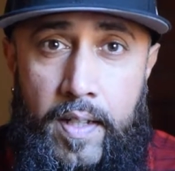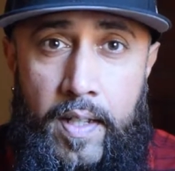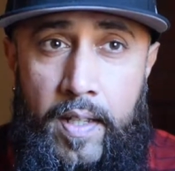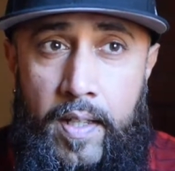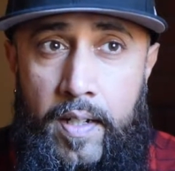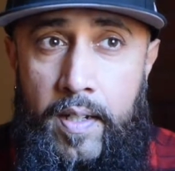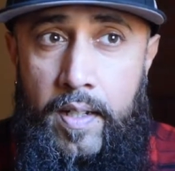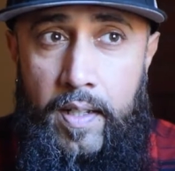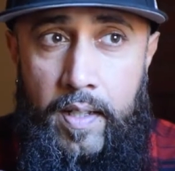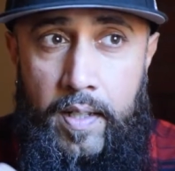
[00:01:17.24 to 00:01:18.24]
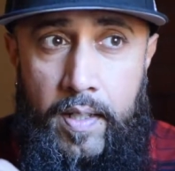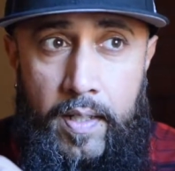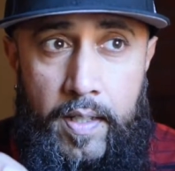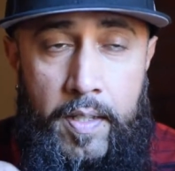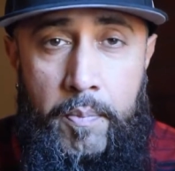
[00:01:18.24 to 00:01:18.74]
and
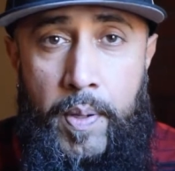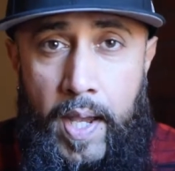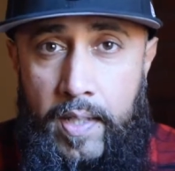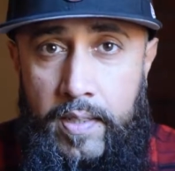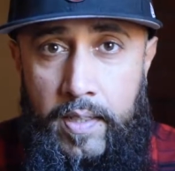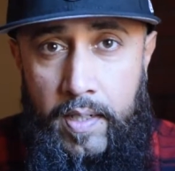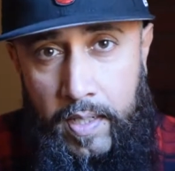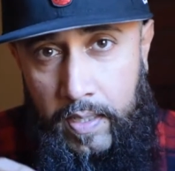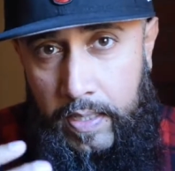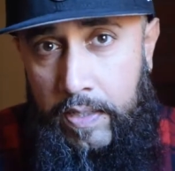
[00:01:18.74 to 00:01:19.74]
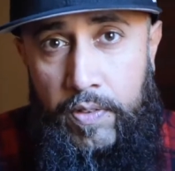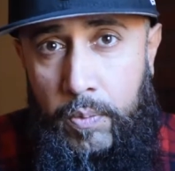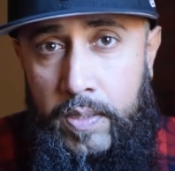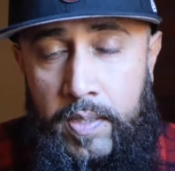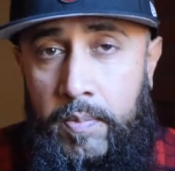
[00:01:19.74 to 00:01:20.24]
impact it and leave it
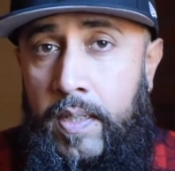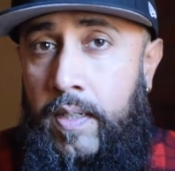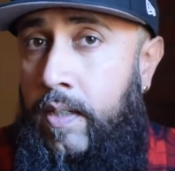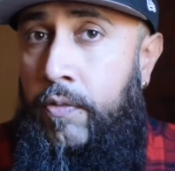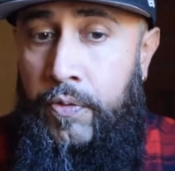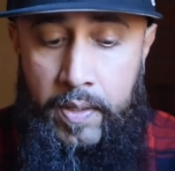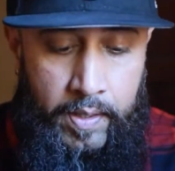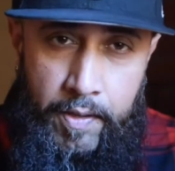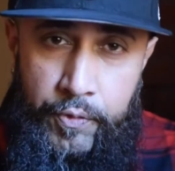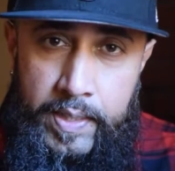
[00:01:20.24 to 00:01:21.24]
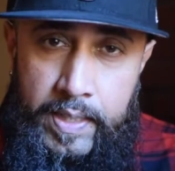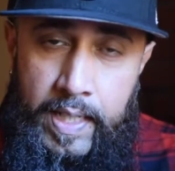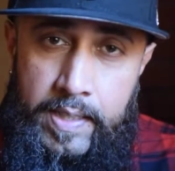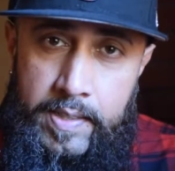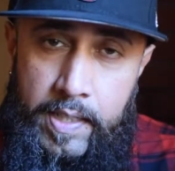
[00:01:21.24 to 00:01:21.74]
with something different. Everything
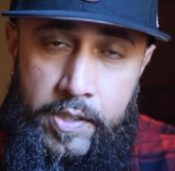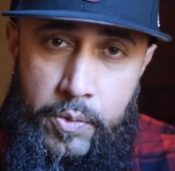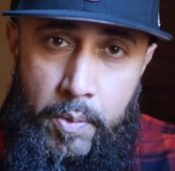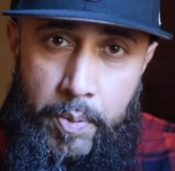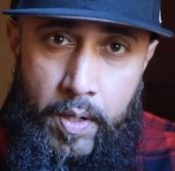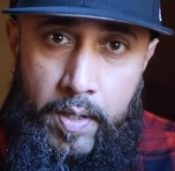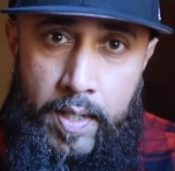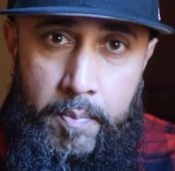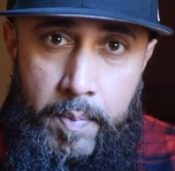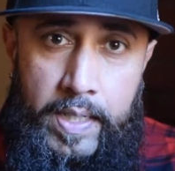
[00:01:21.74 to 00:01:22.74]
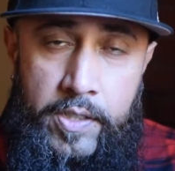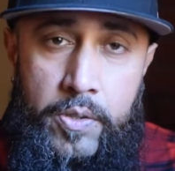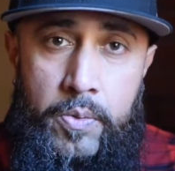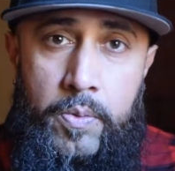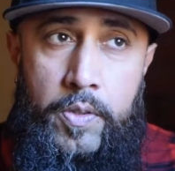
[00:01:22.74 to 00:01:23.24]
that sets you apart and makes
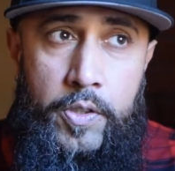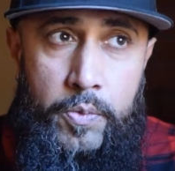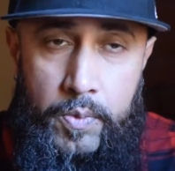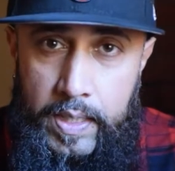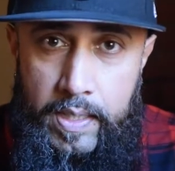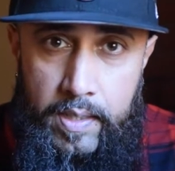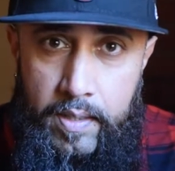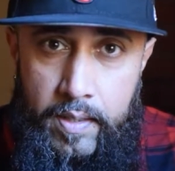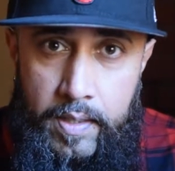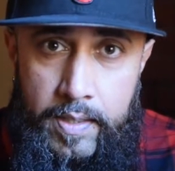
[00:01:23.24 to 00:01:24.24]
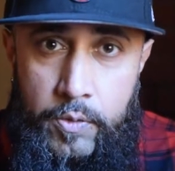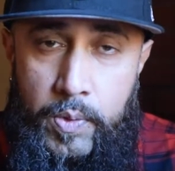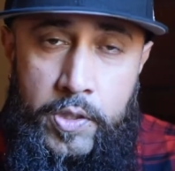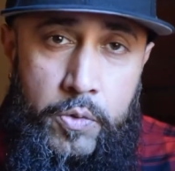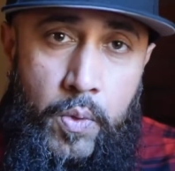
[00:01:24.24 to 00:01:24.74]
you unique is
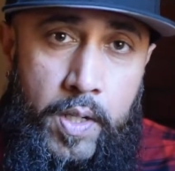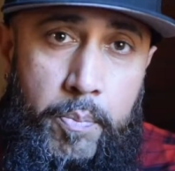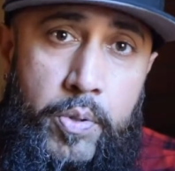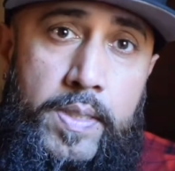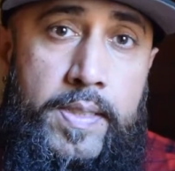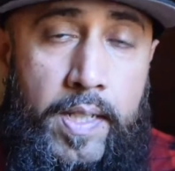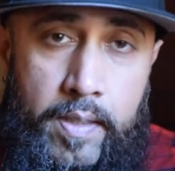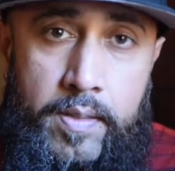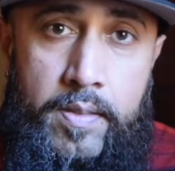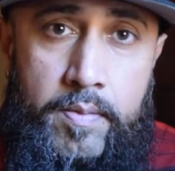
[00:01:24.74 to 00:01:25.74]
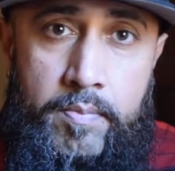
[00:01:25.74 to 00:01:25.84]
what you want to present.